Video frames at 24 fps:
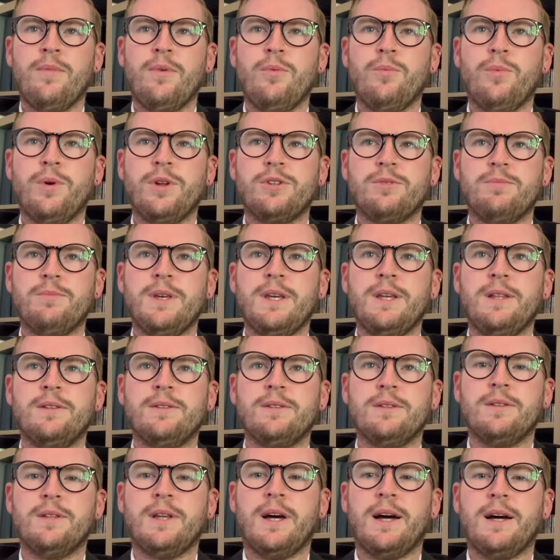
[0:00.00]
which
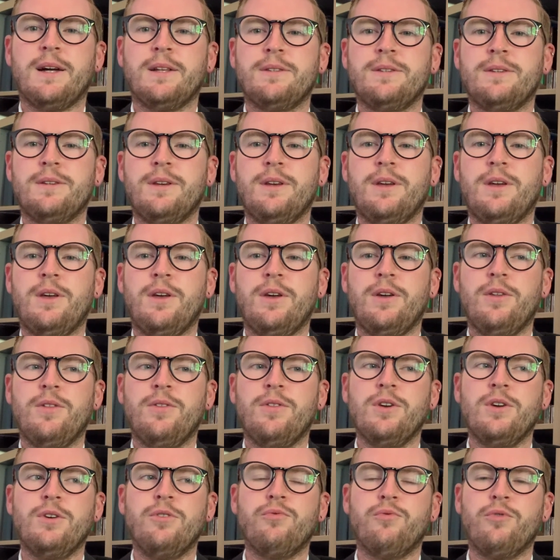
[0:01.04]
means that
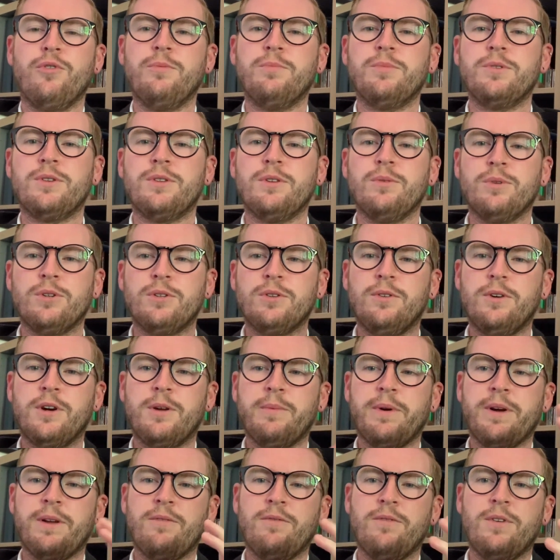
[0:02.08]
the groups that we're
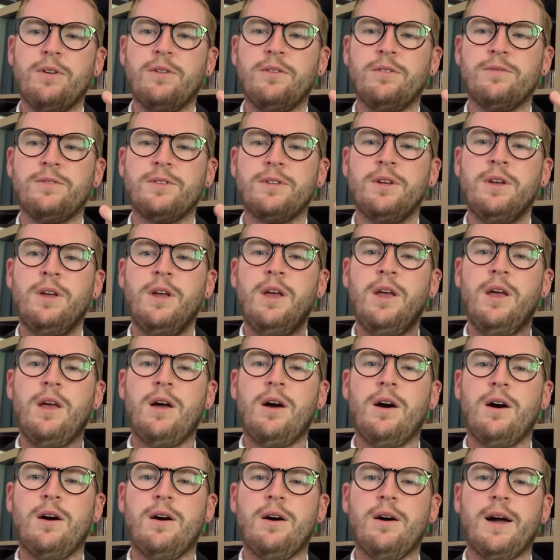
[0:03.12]
talking about involved
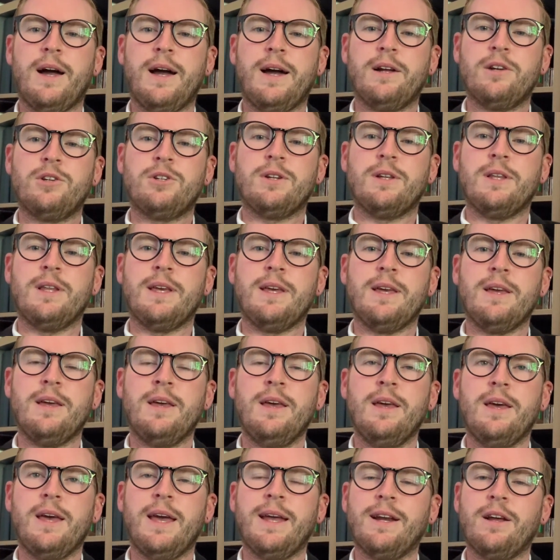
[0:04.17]
are actually
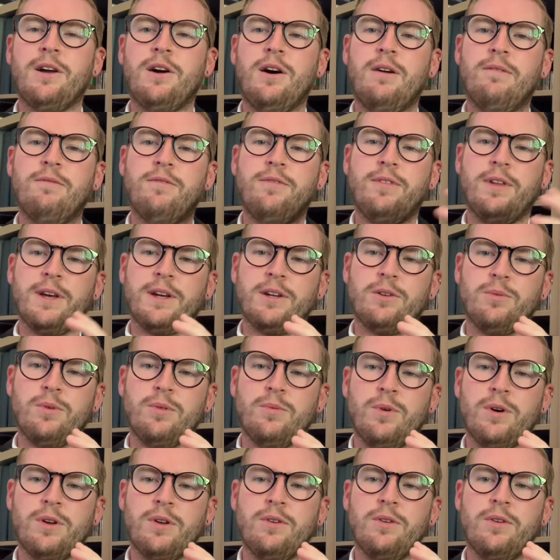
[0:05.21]
in conflict with
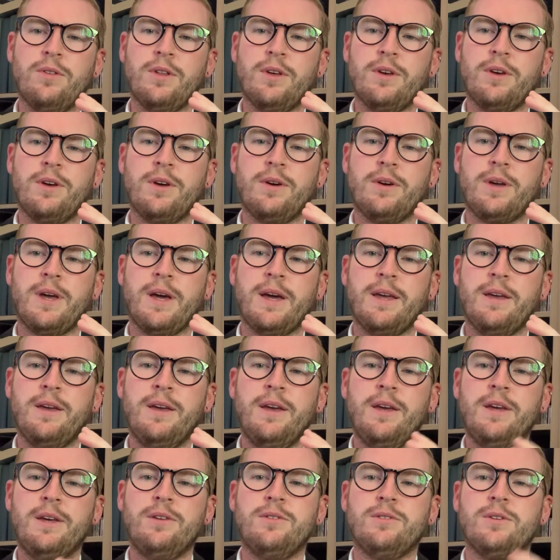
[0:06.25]
one another, okay?
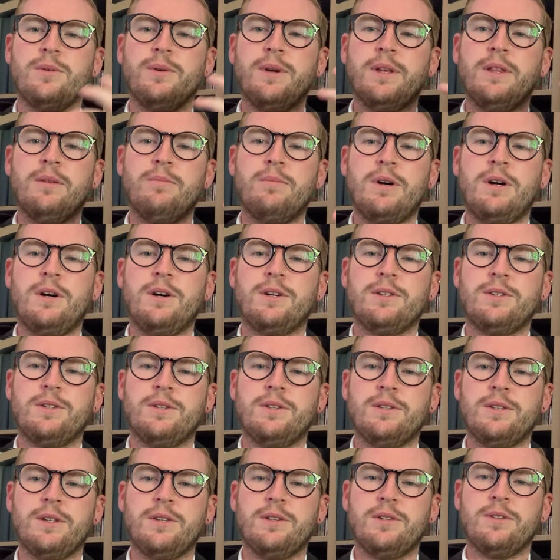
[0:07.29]
So in the
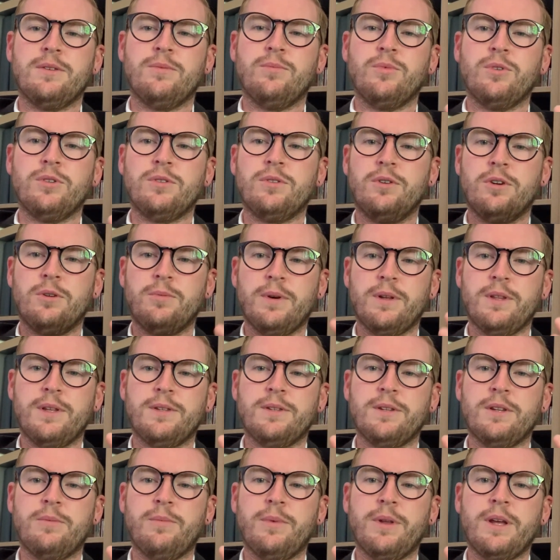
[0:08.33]
Marxist system, we'll talk about this
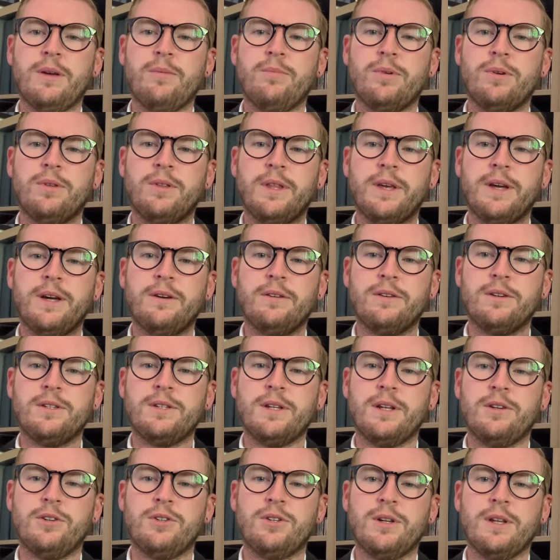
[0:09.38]
in a minute, but they are
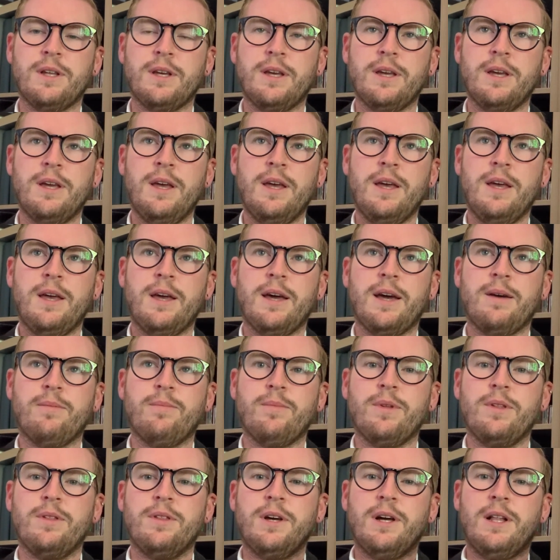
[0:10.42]
essentially,
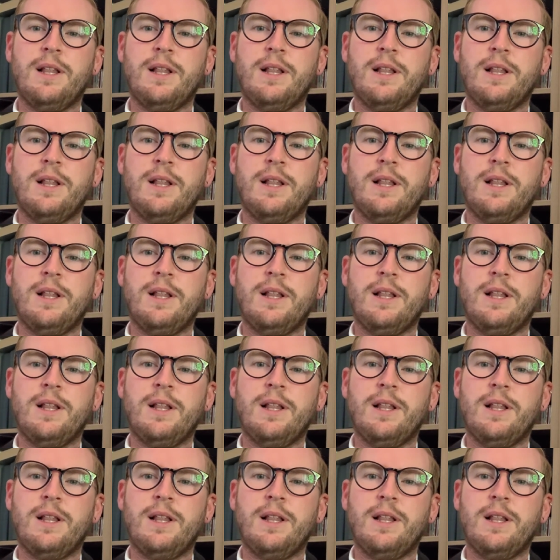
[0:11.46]
the